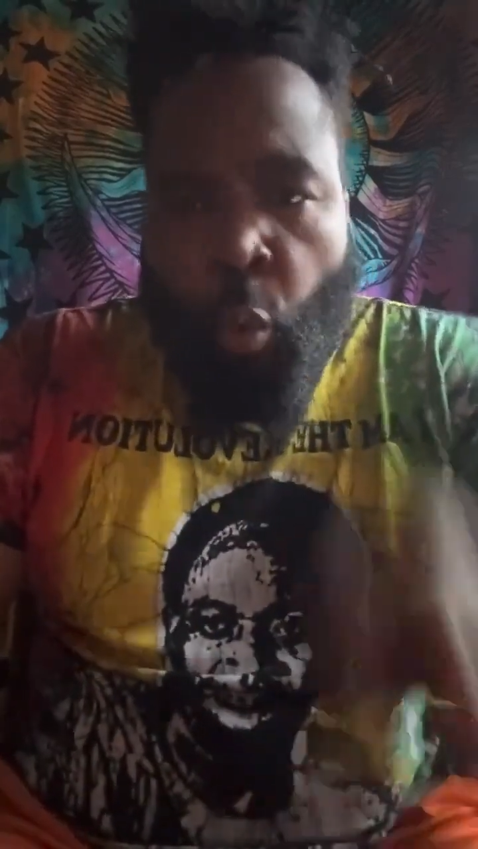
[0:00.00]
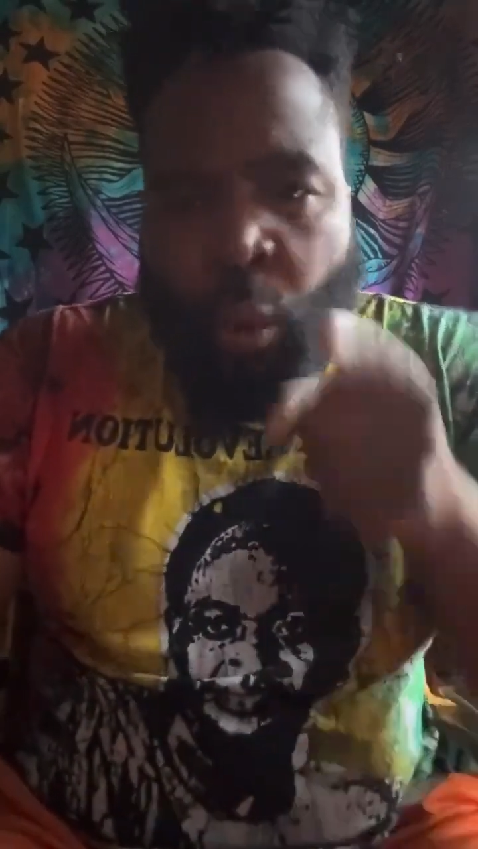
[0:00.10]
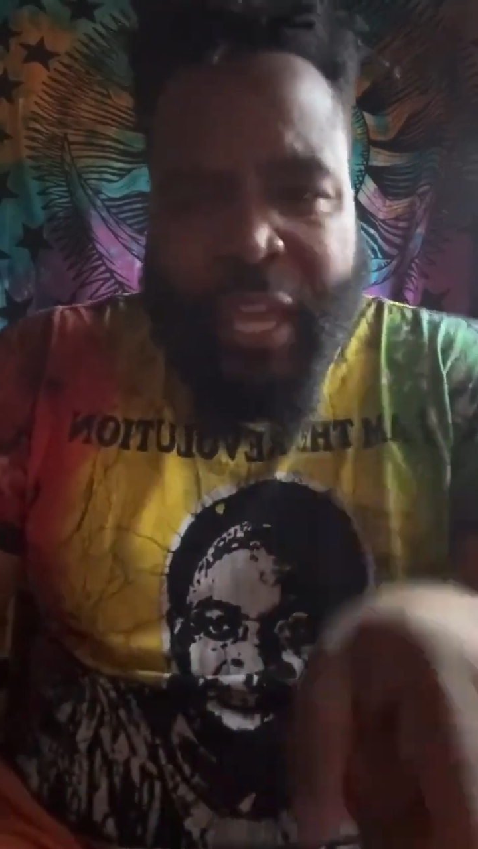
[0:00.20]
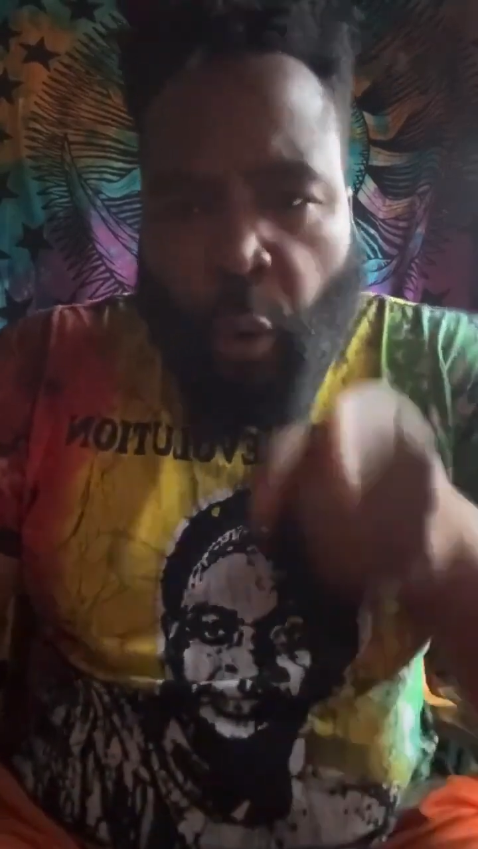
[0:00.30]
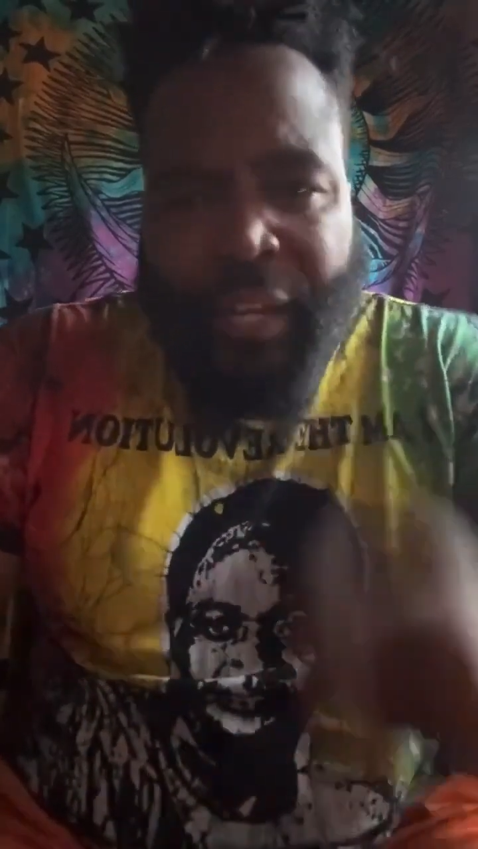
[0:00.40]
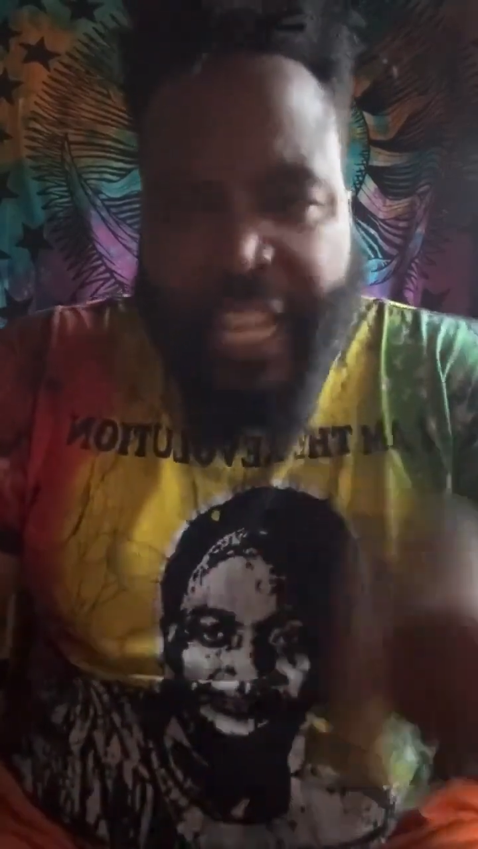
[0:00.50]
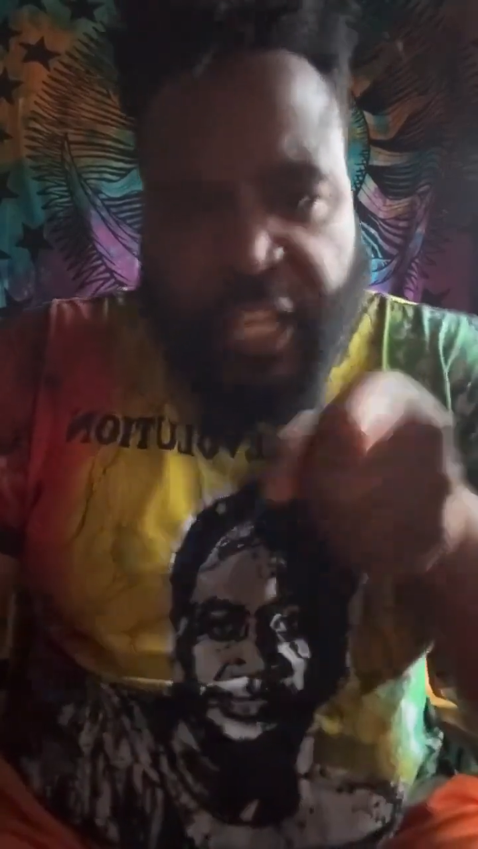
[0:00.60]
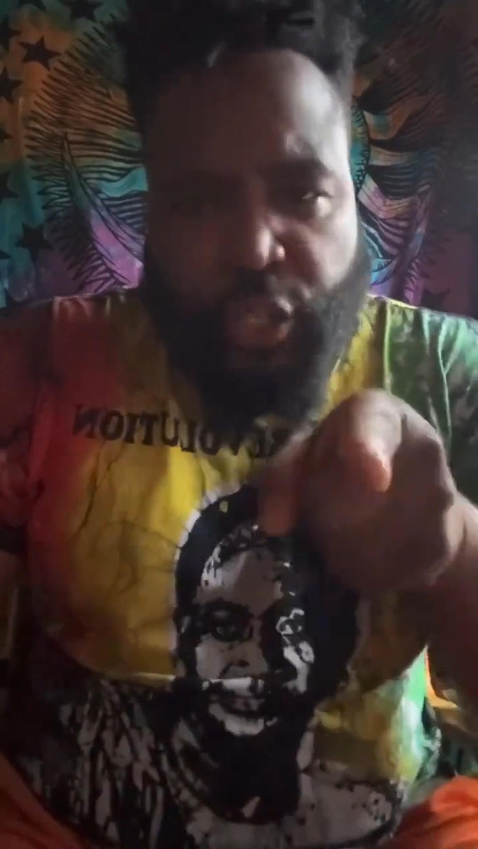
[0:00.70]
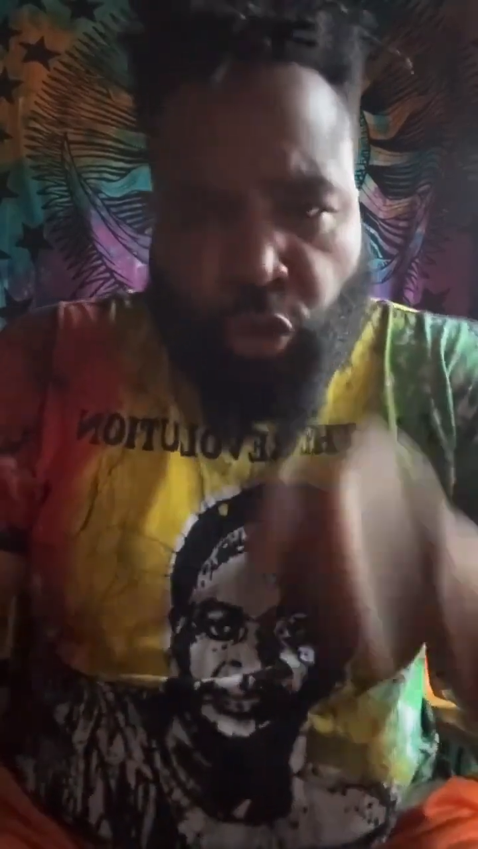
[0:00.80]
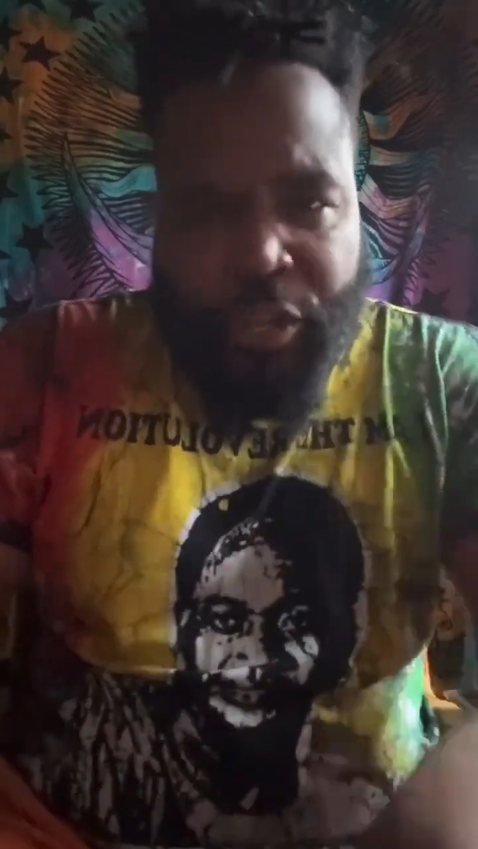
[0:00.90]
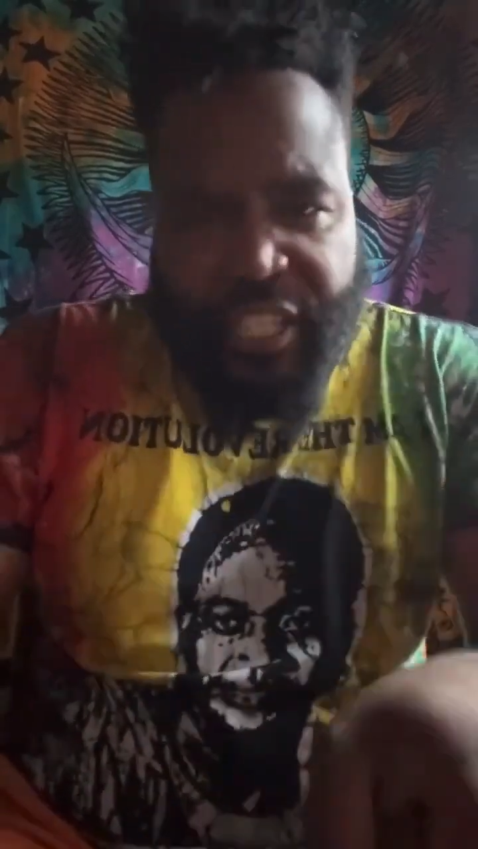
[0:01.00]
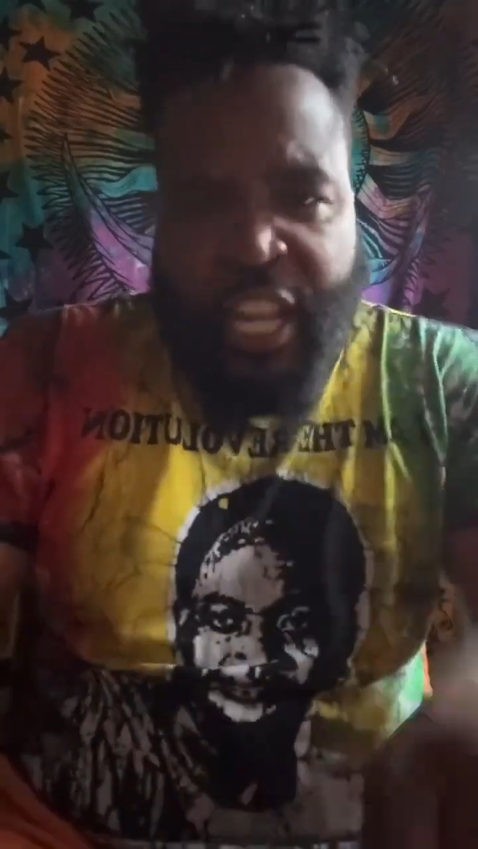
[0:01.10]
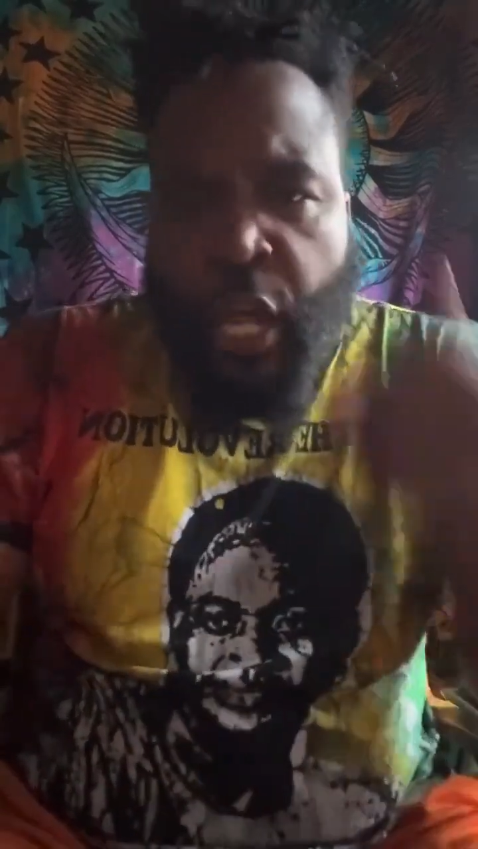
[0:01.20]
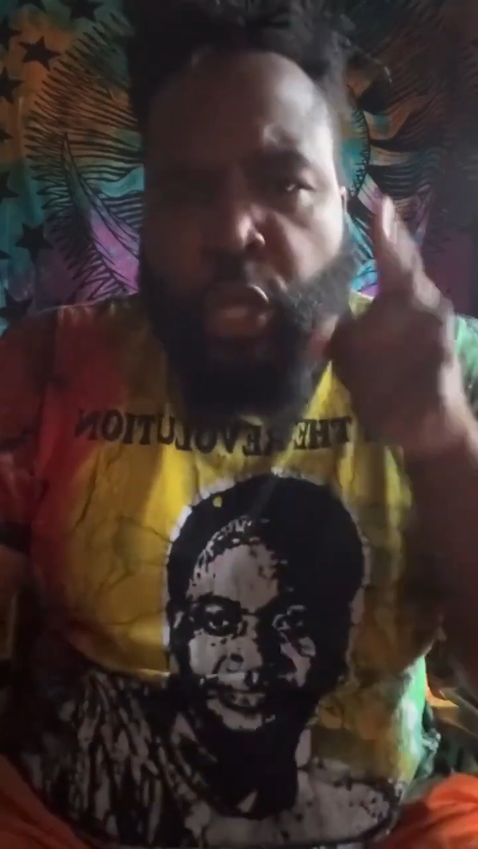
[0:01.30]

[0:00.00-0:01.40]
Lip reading: We on these streets